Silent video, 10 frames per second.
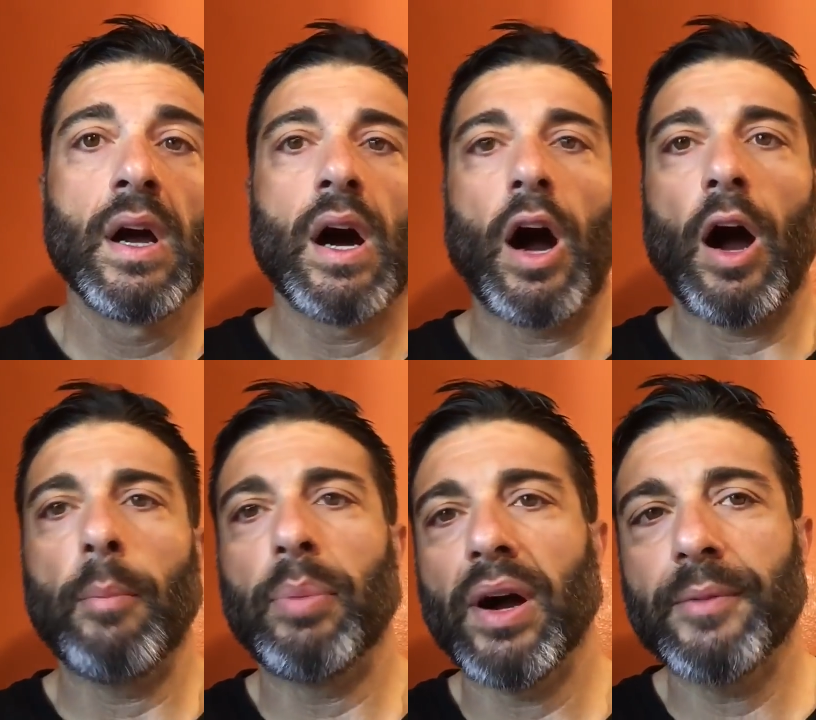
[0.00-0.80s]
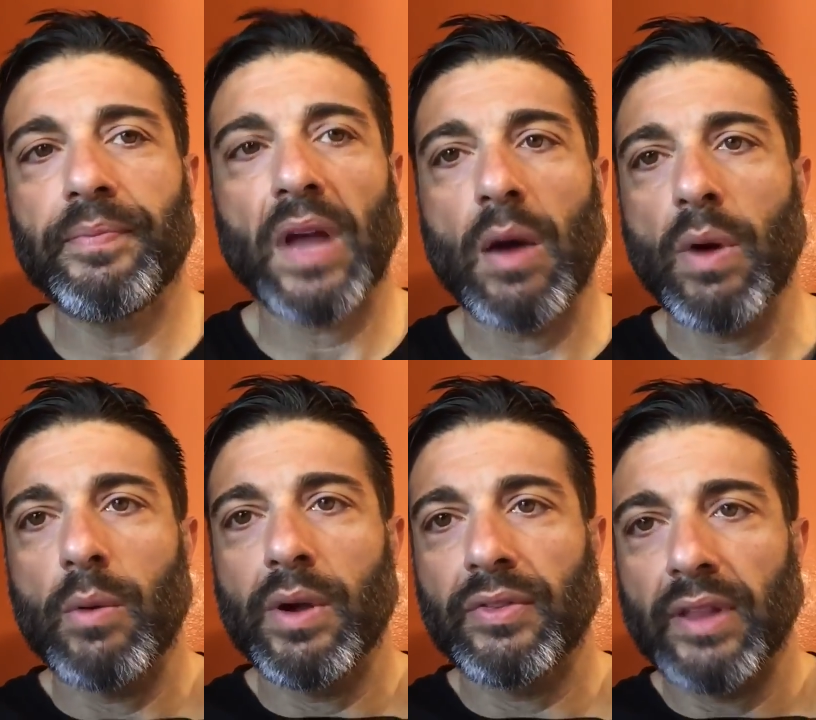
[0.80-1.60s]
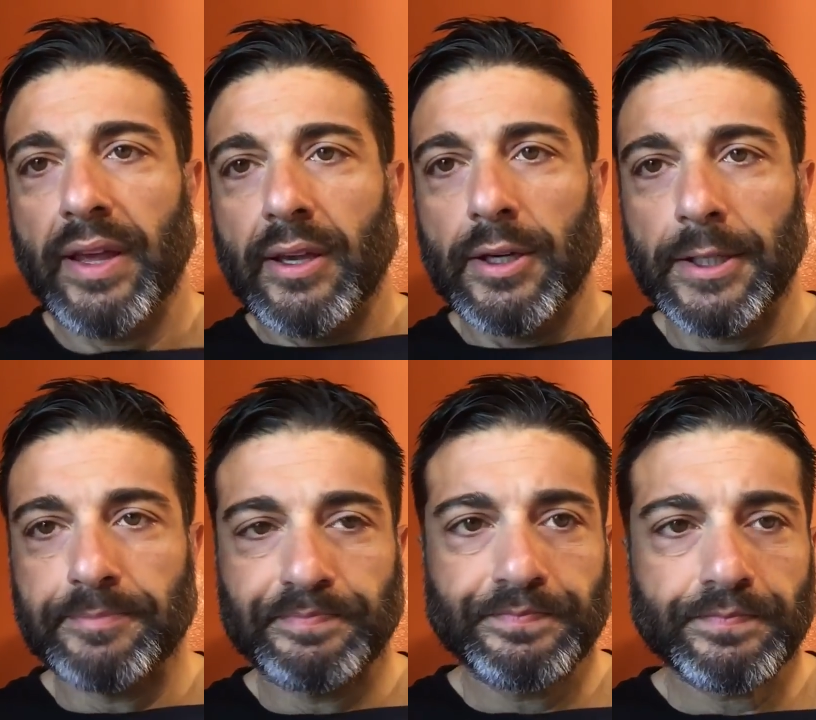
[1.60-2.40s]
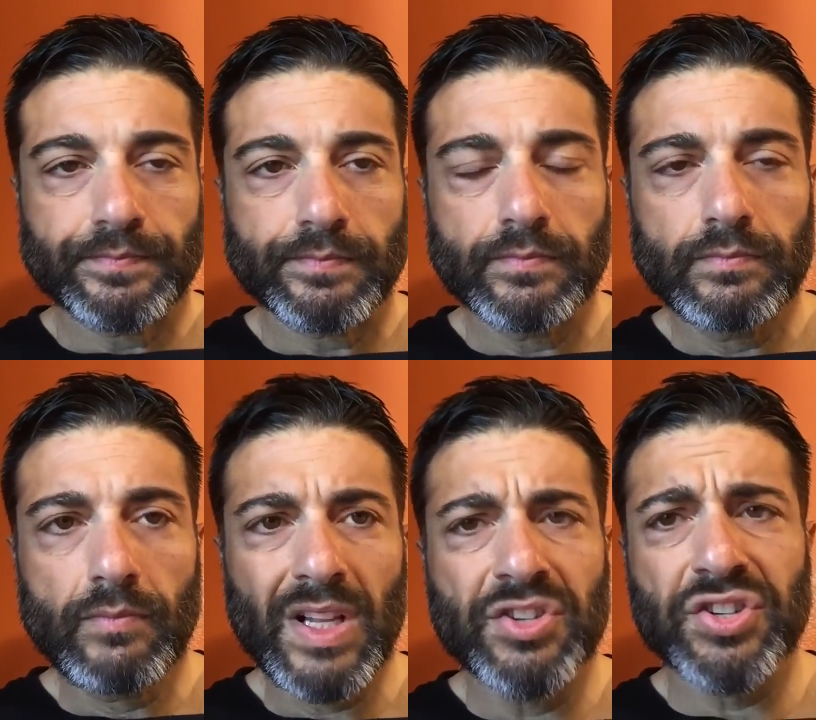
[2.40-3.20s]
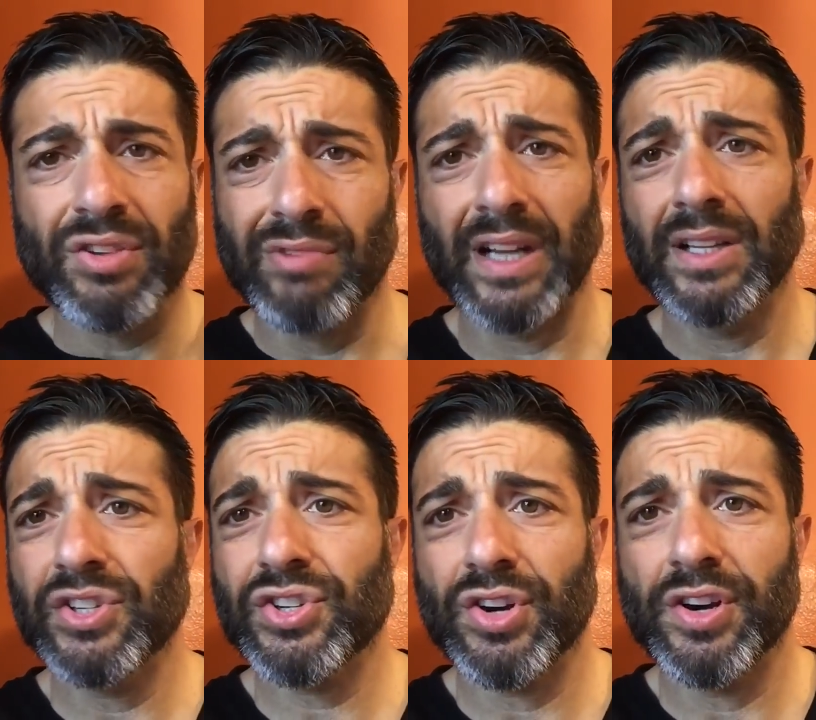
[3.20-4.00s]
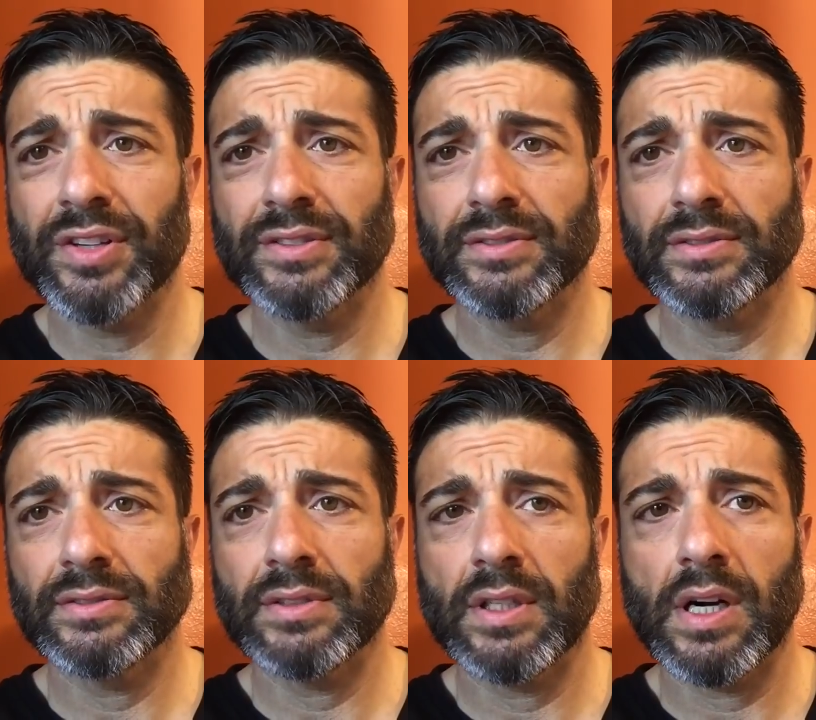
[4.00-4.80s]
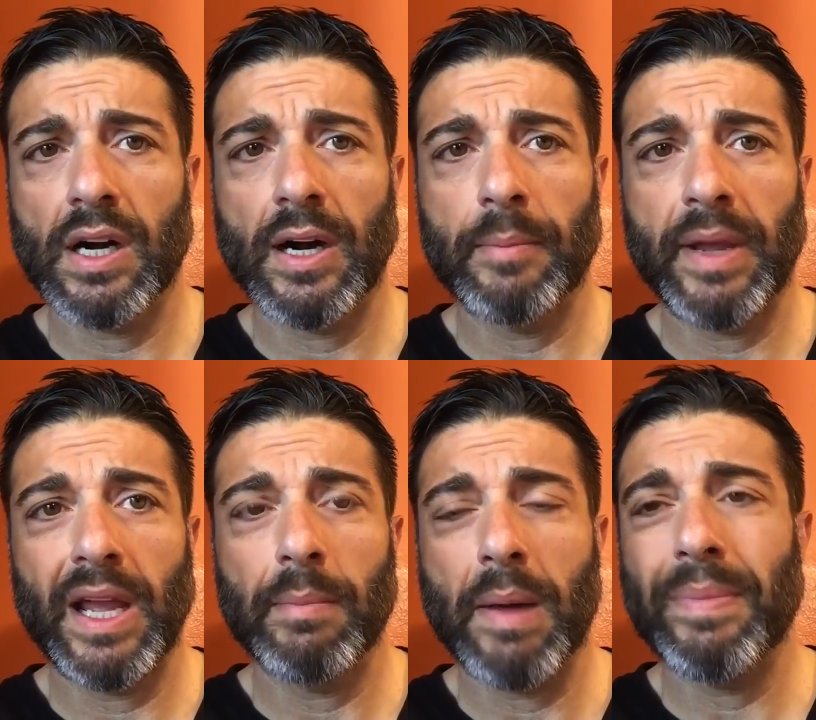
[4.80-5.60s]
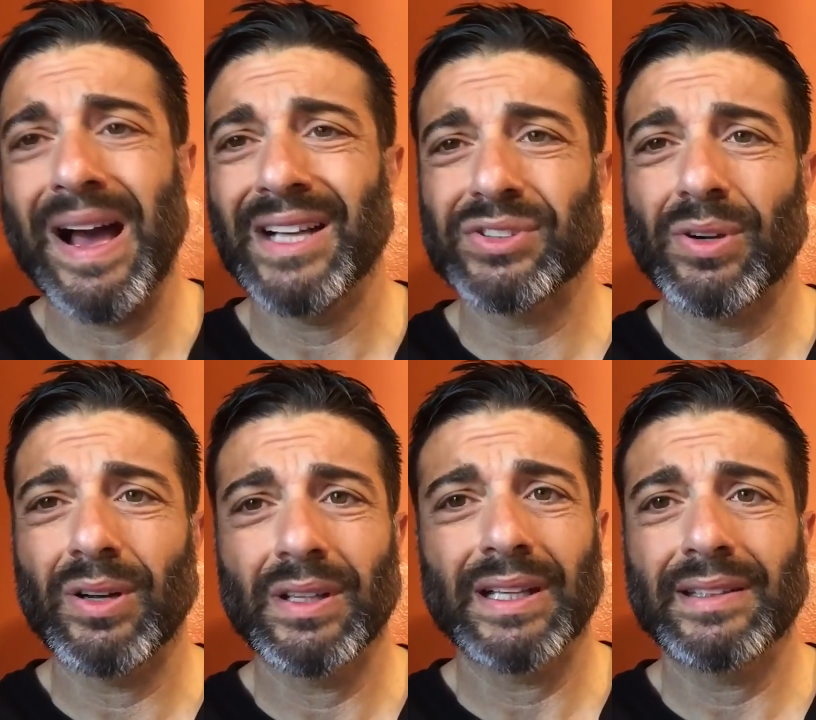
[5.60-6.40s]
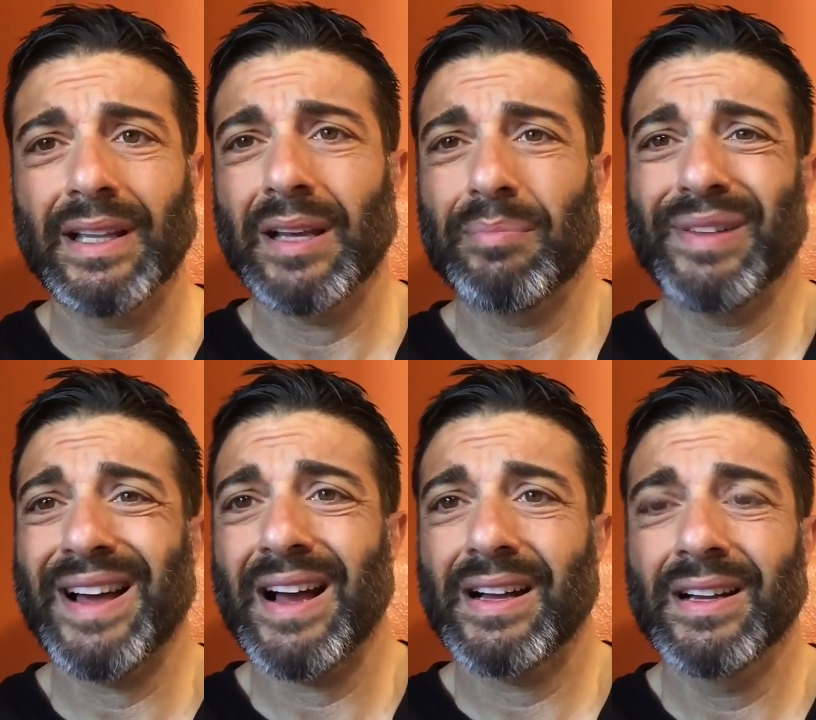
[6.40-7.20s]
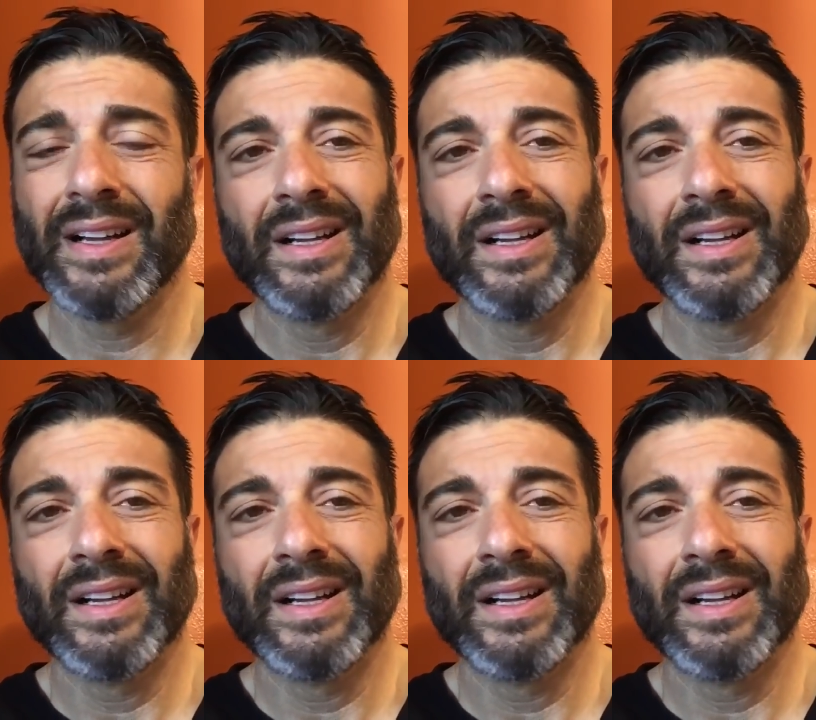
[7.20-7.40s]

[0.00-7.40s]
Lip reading: But I went with like just a regular shirt, and my bags are all like black.